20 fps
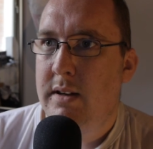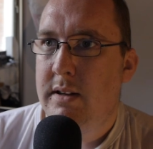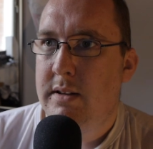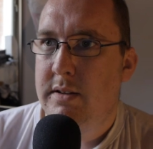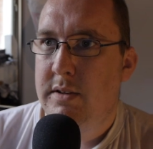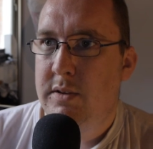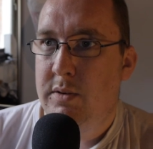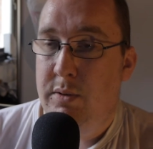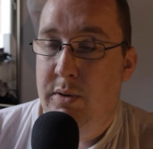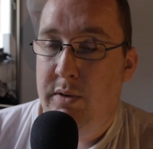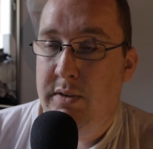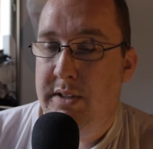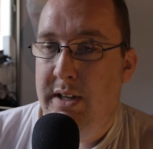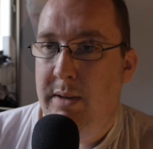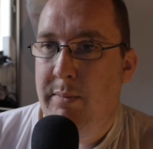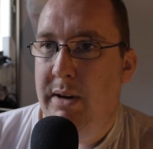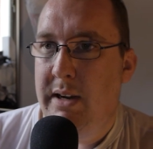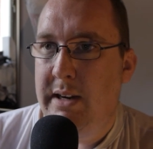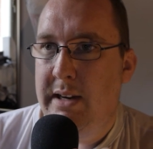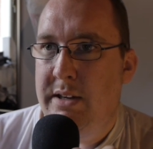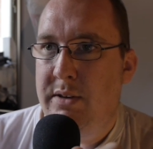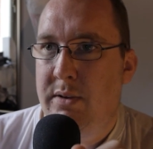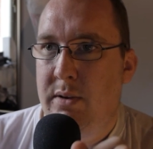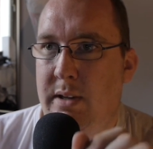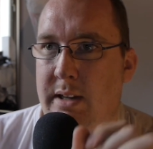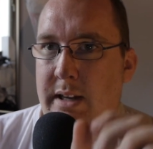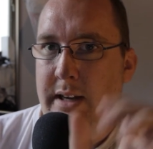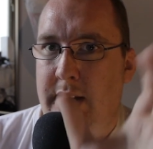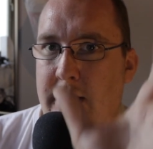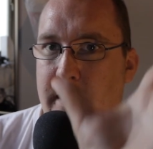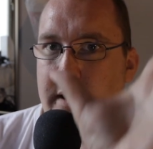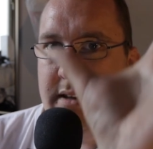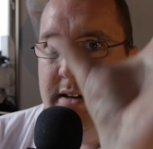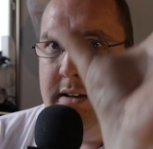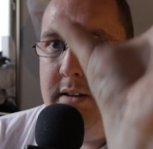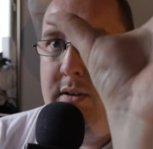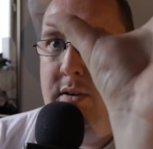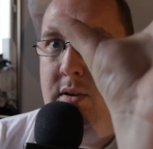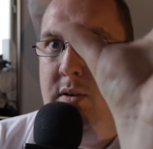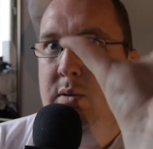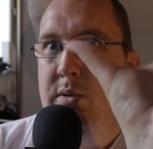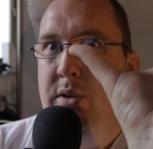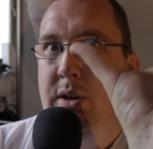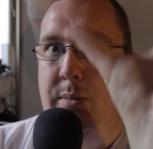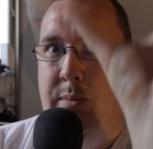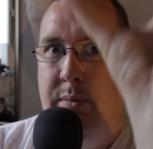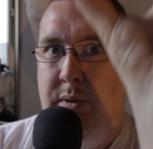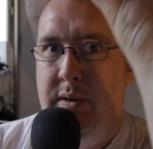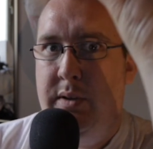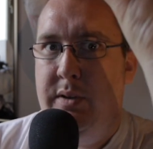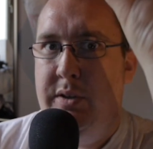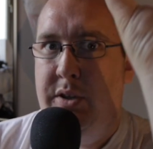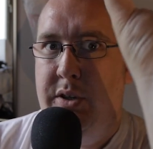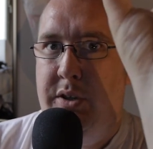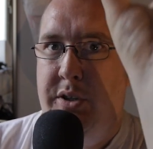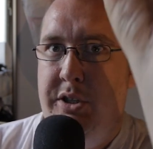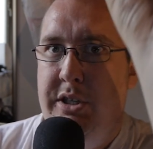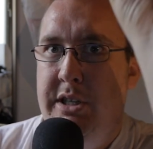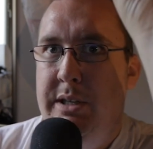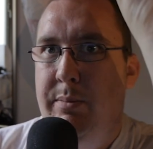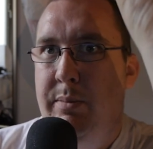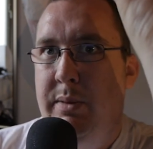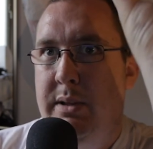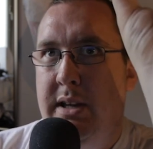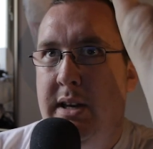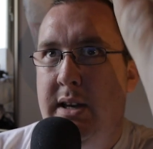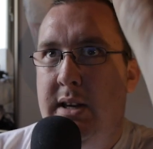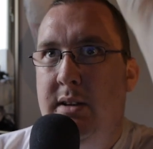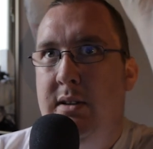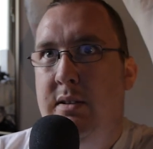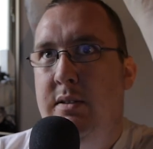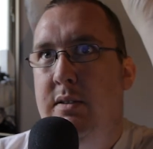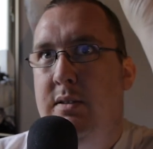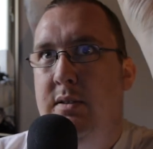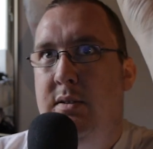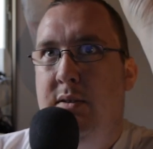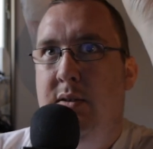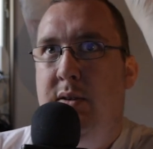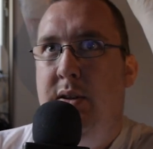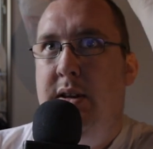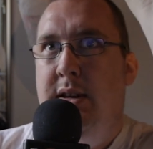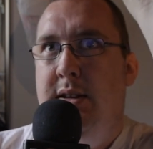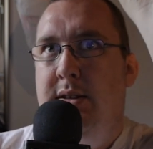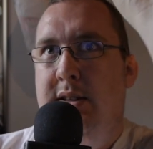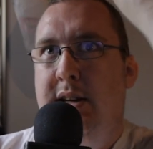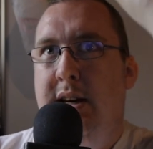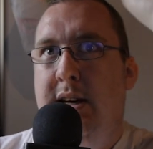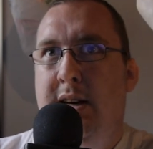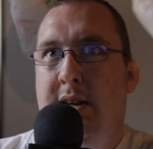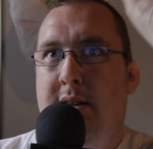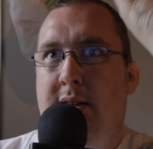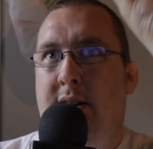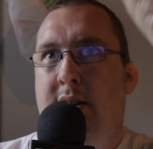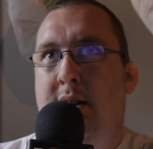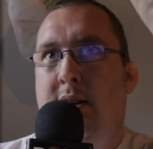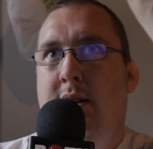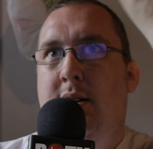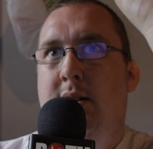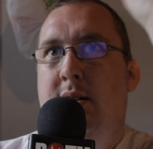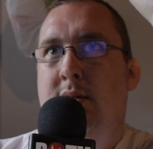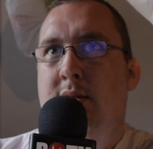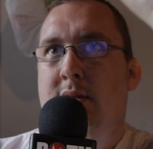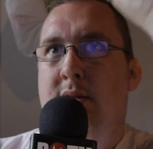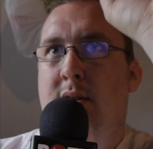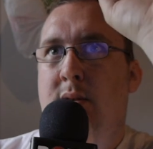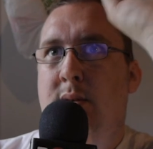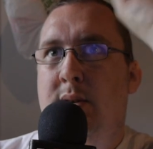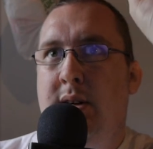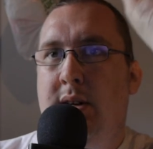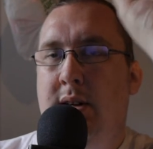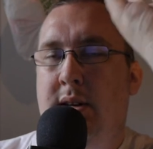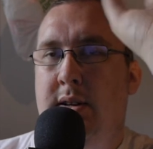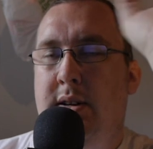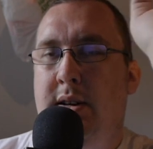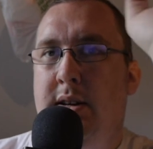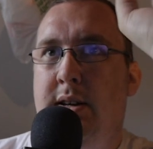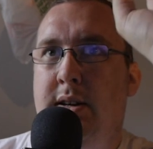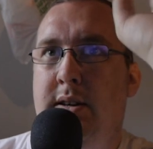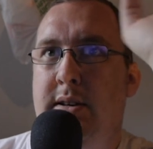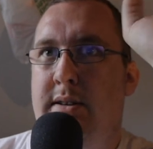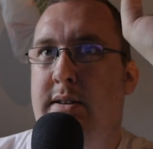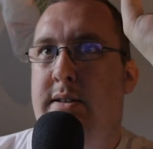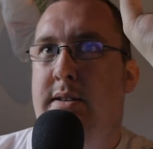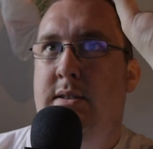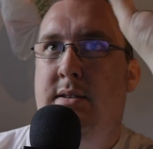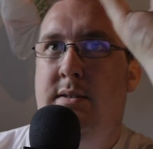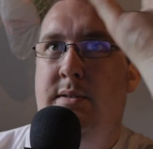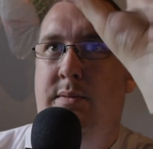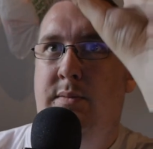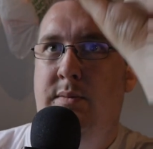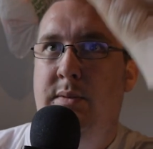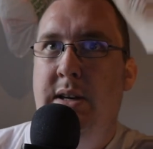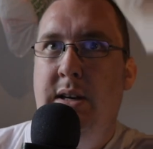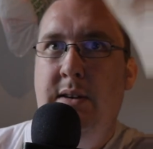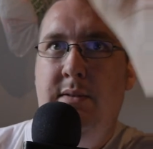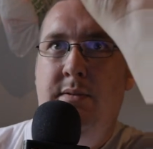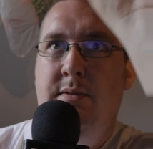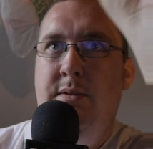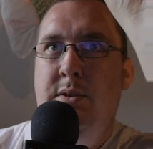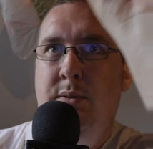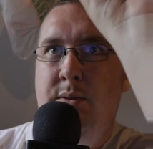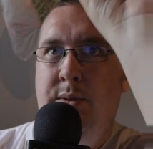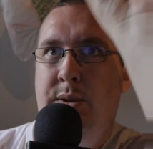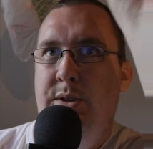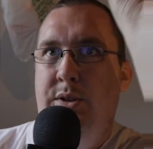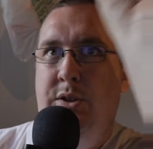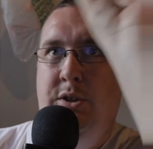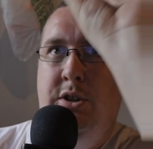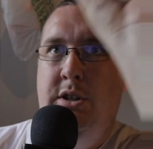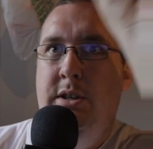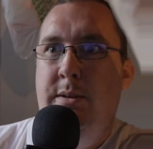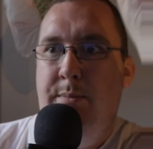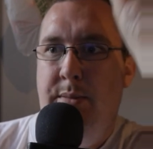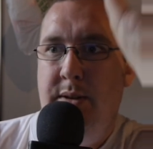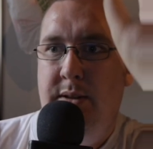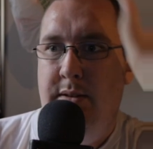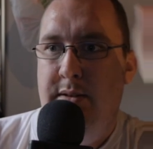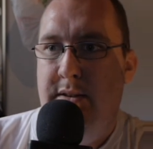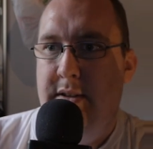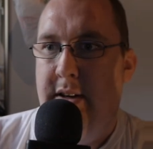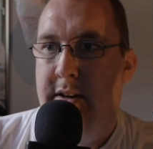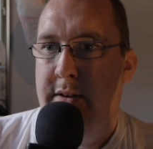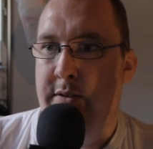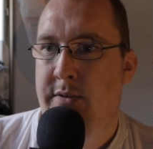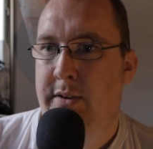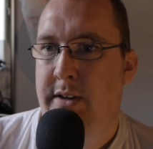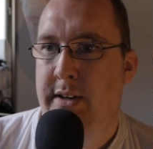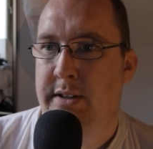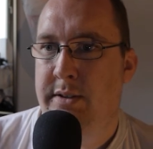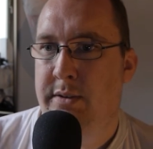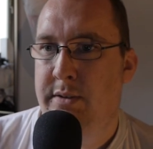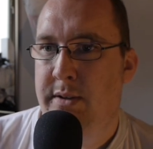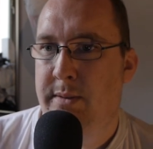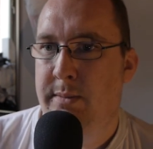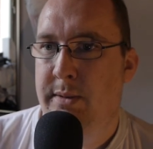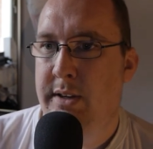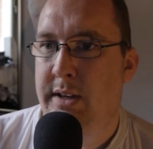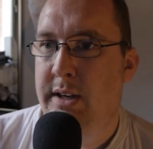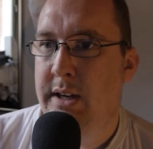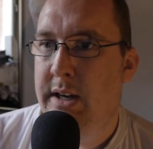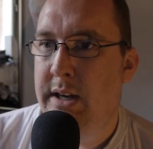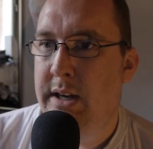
sort of semi-literal, like you hold up a sheep and like to the sky and like, oh God, I give you this sheep in sacrifice or something.